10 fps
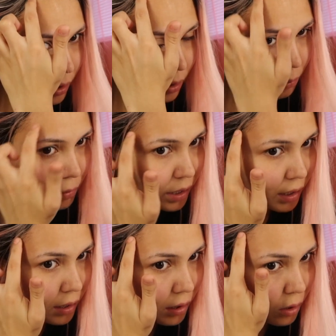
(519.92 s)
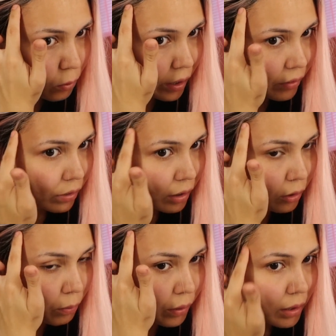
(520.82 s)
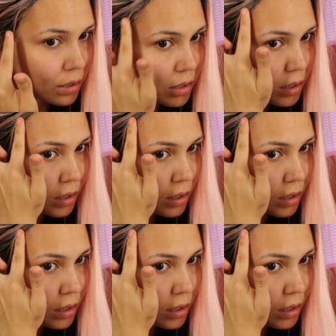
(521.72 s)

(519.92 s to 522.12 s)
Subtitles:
And I'm making the wave a little bit,